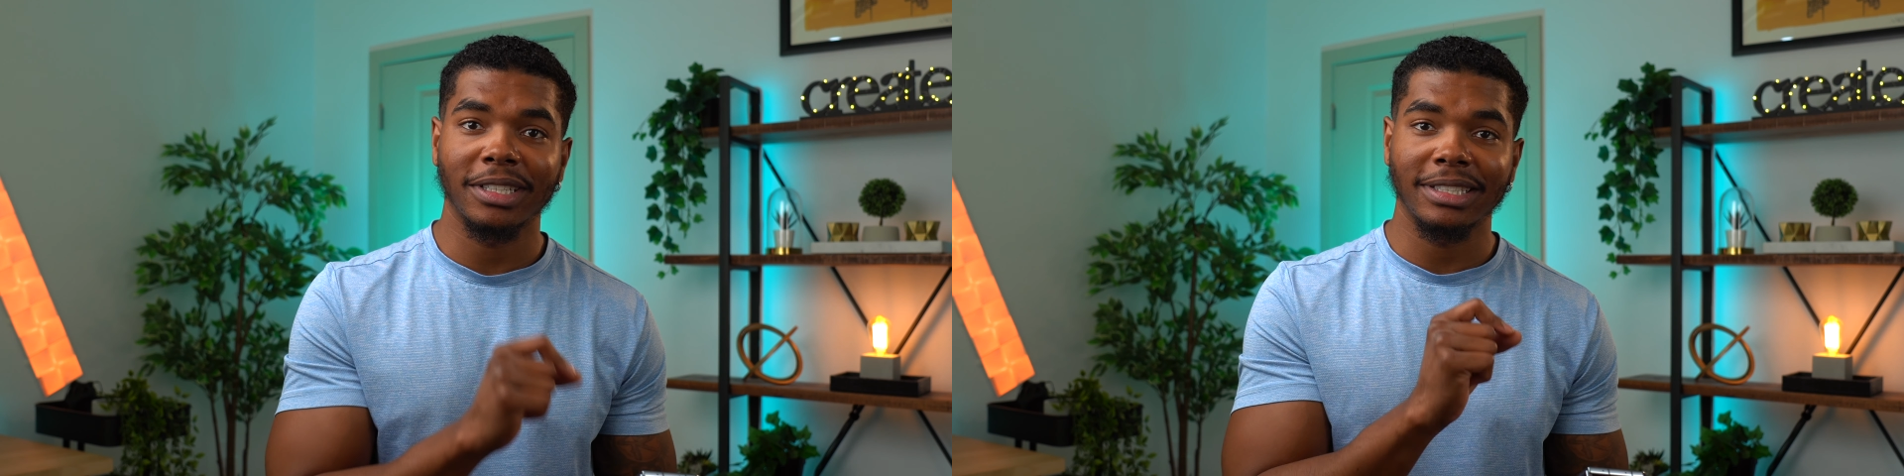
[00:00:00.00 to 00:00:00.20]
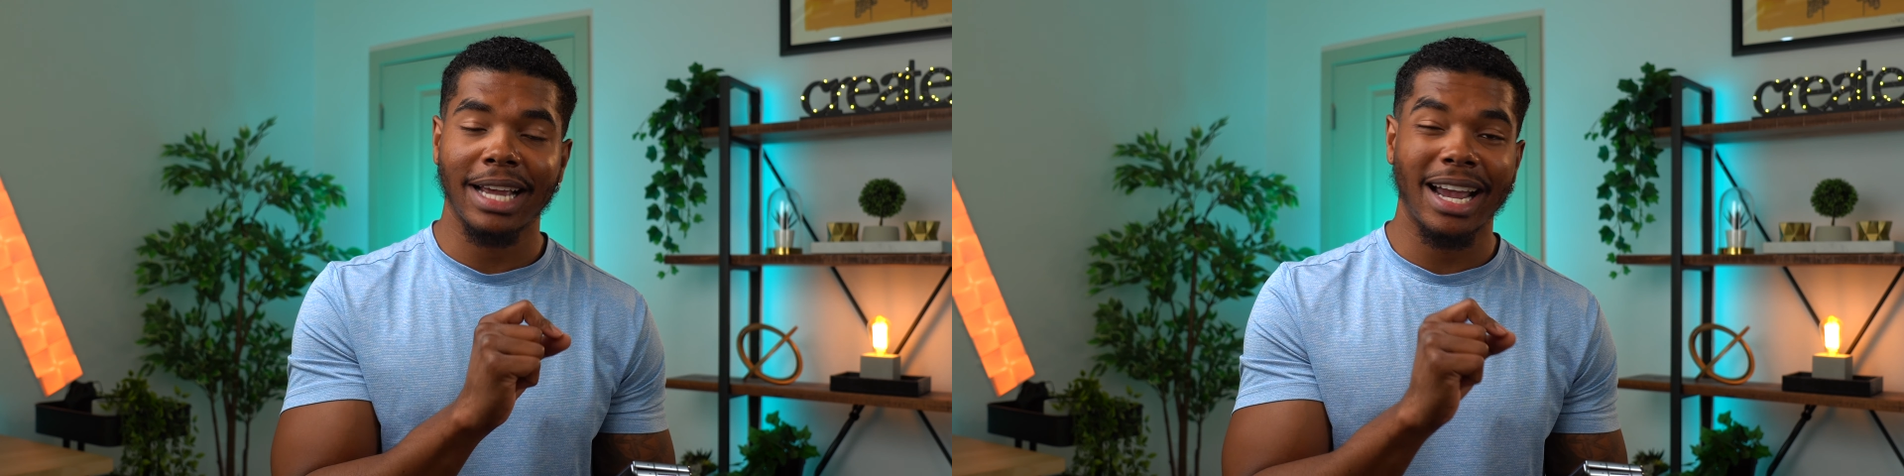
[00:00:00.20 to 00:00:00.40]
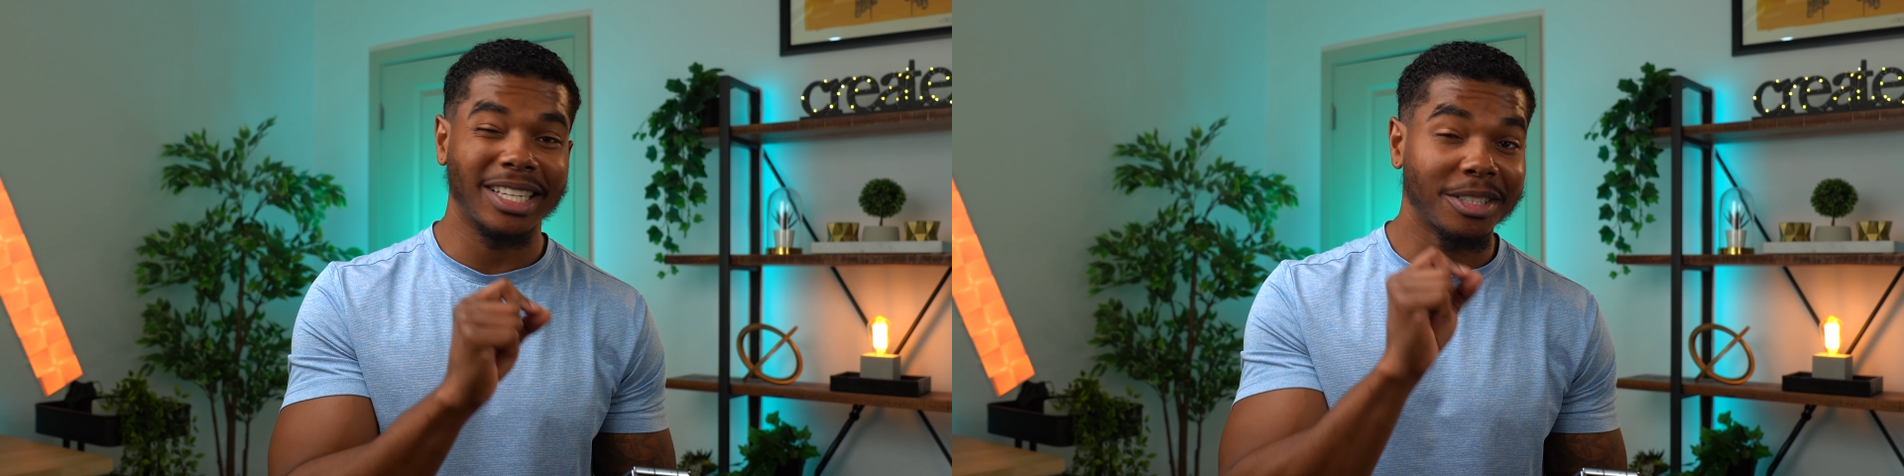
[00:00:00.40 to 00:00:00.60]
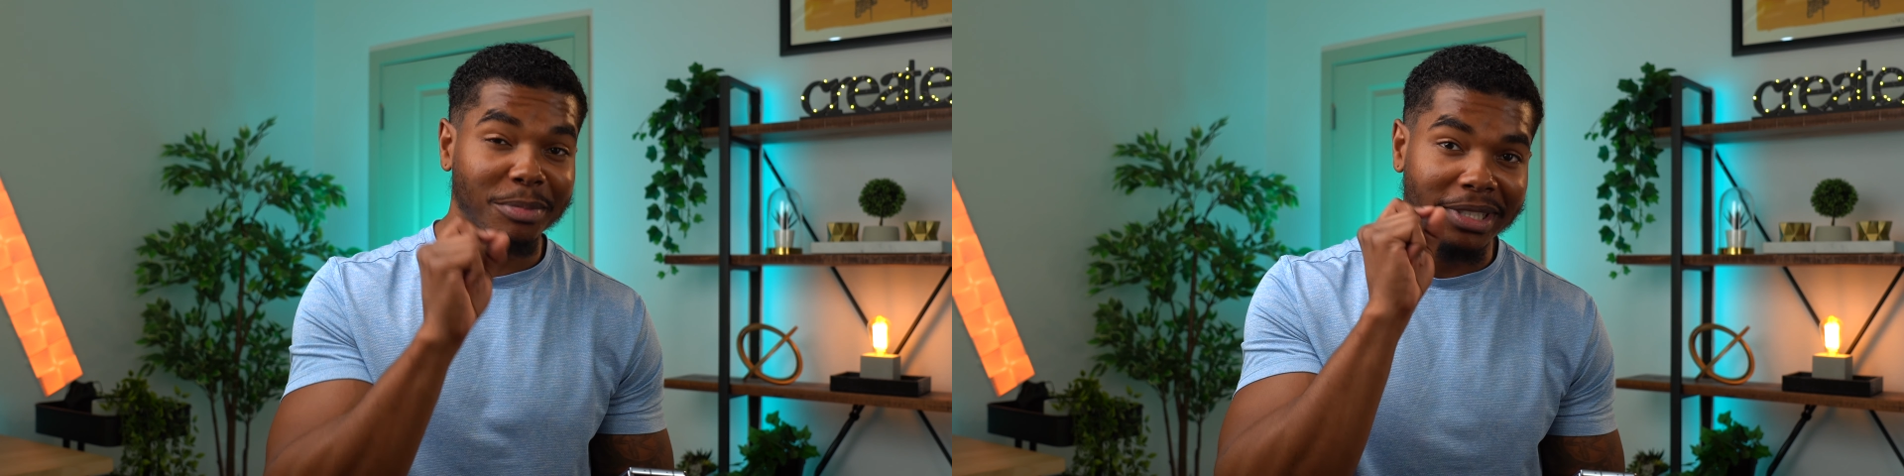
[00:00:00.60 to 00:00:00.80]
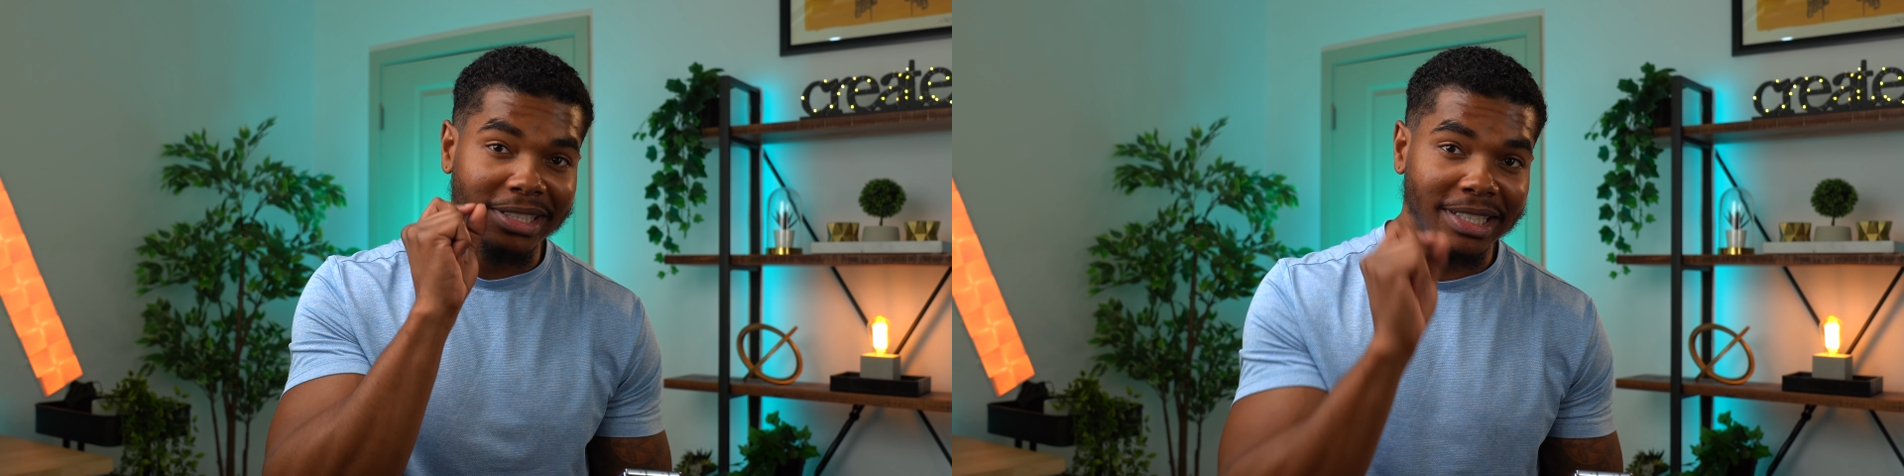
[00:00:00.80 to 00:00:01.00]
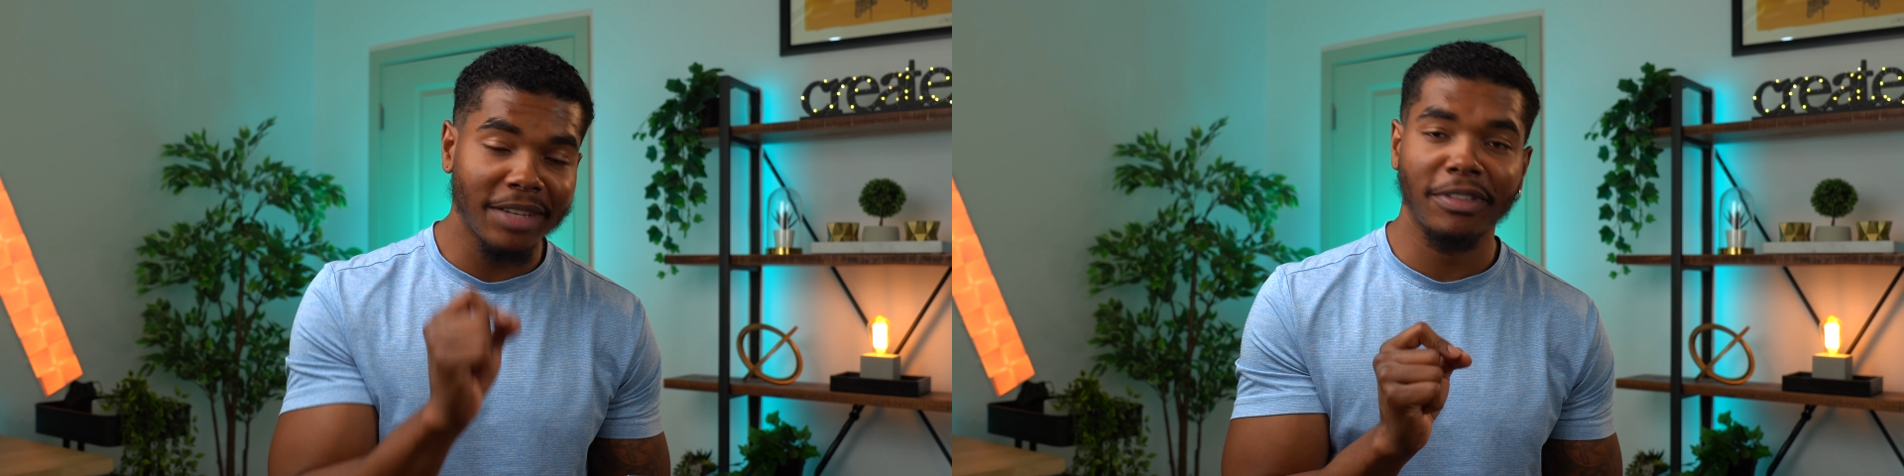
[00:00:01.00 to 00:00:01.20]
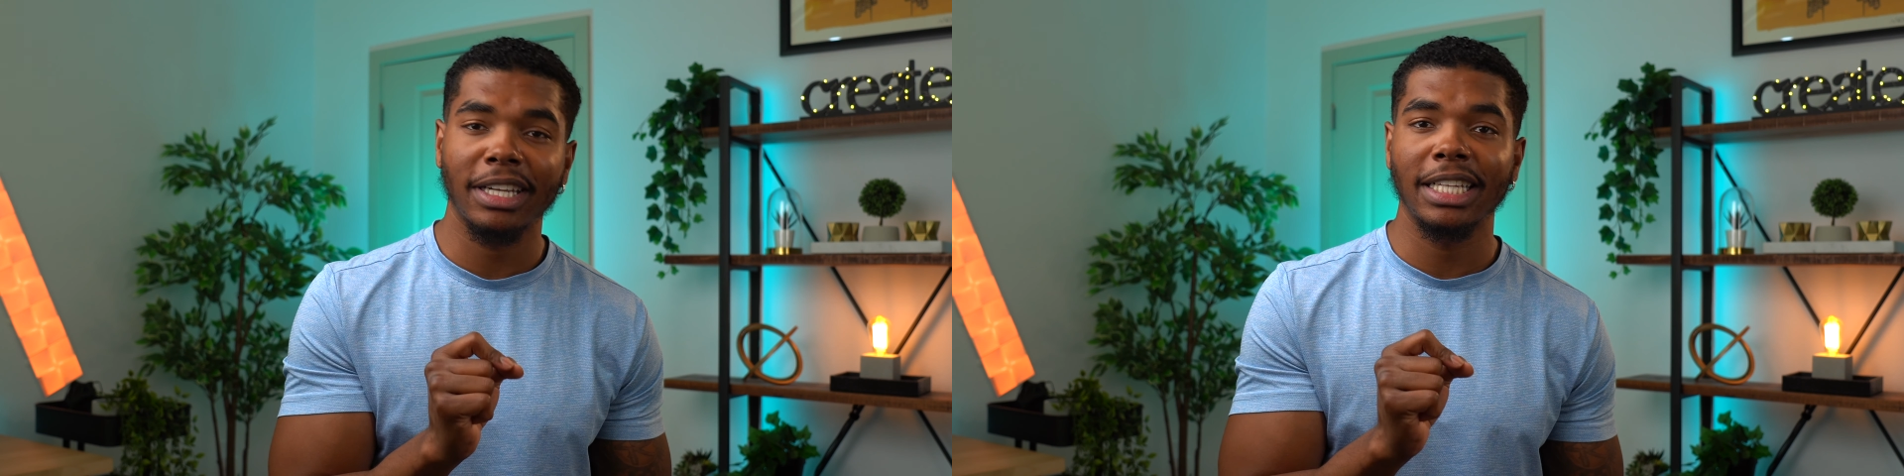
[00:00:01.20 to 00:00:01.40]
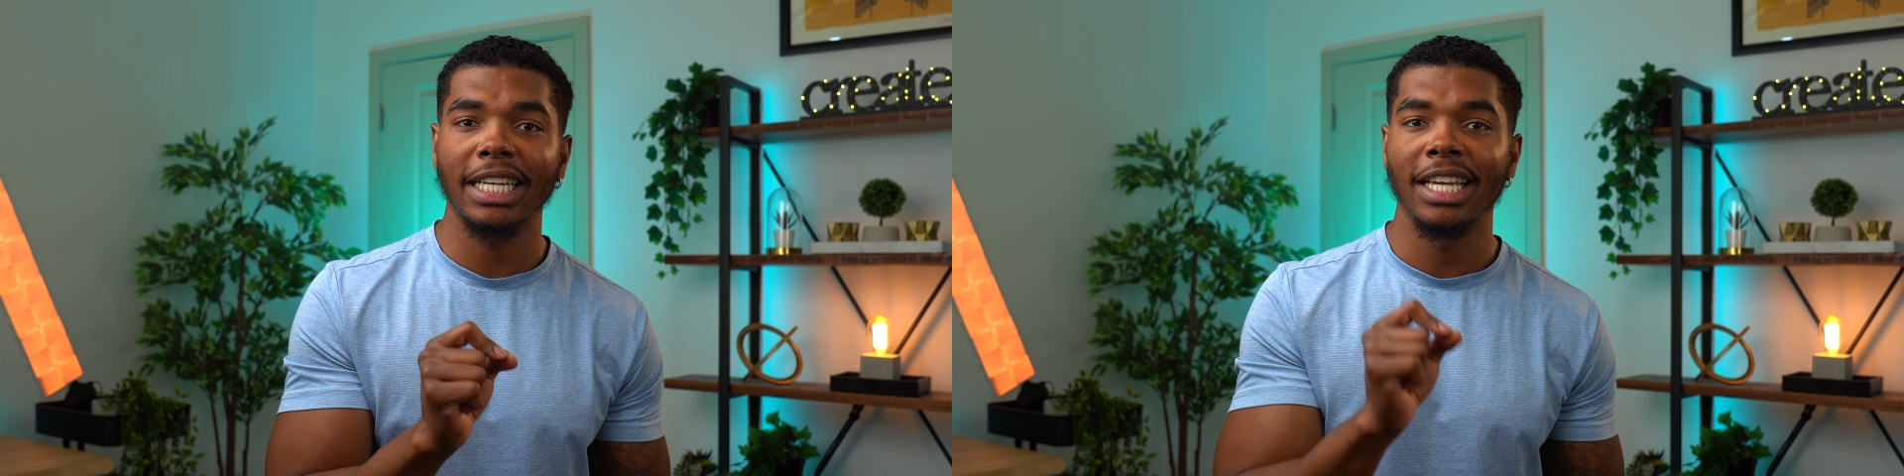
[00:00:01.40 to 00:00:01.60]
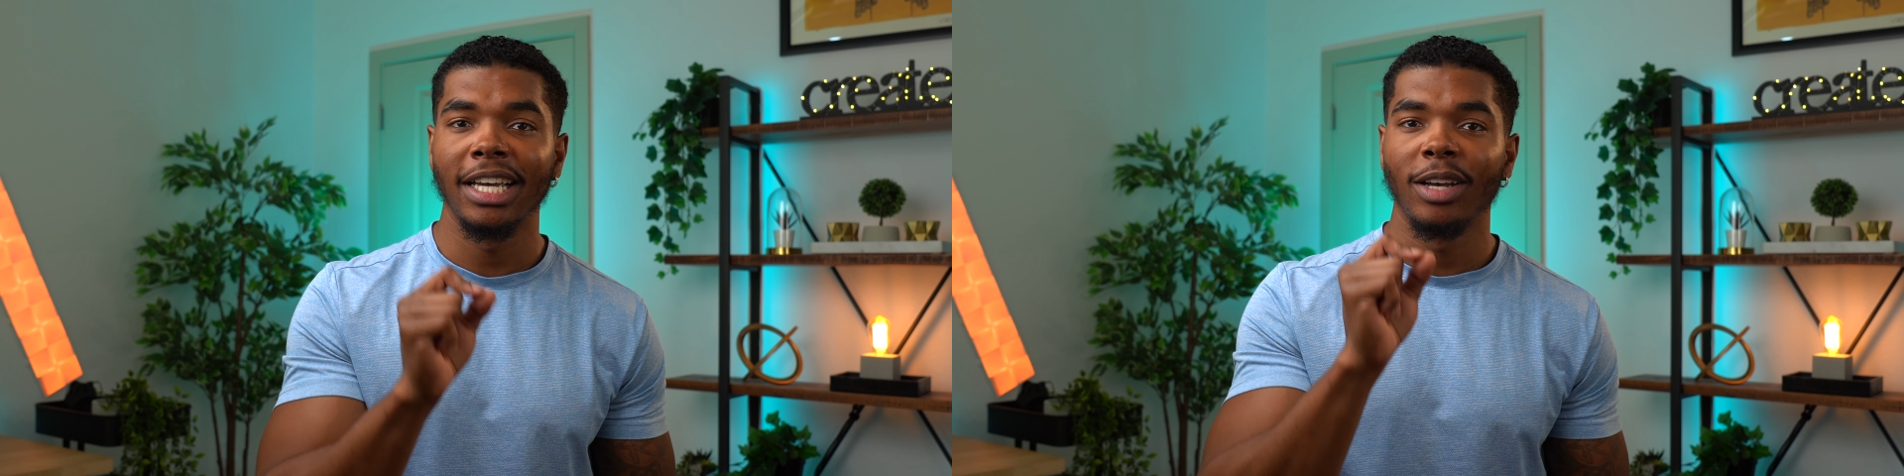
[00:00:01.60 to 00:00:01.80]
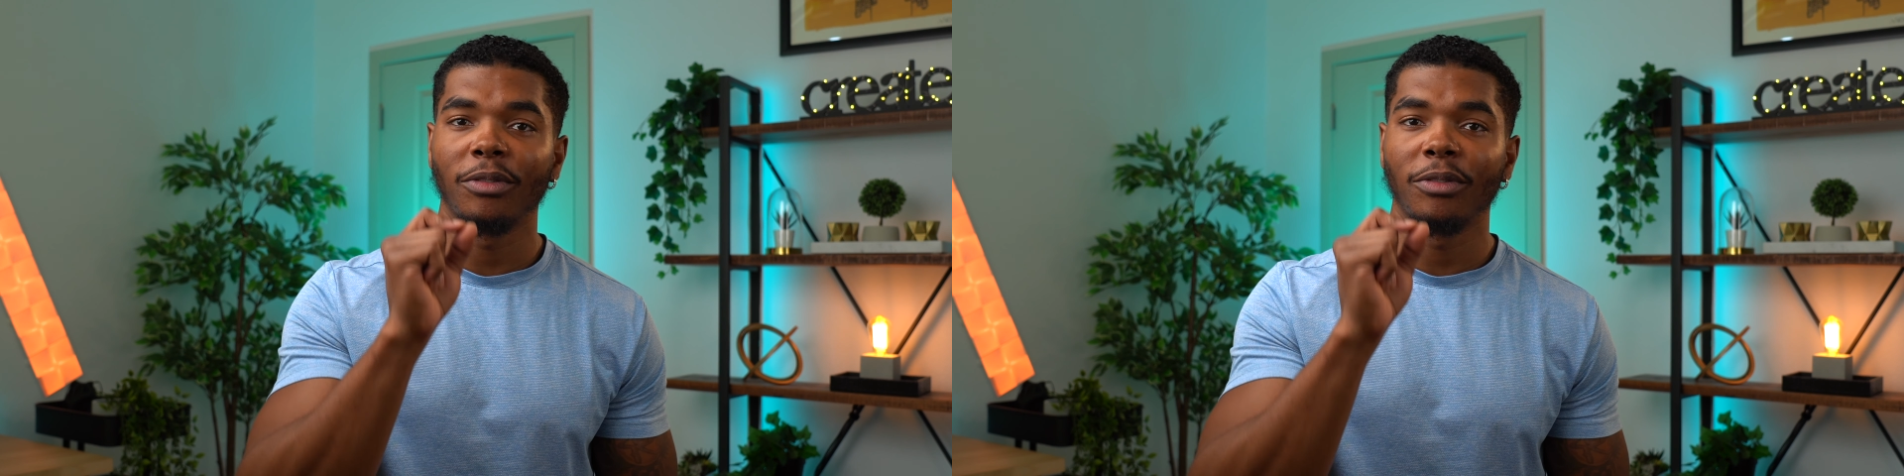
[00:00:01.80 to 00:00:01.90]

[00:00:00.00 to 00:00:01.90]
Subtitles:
designed specifically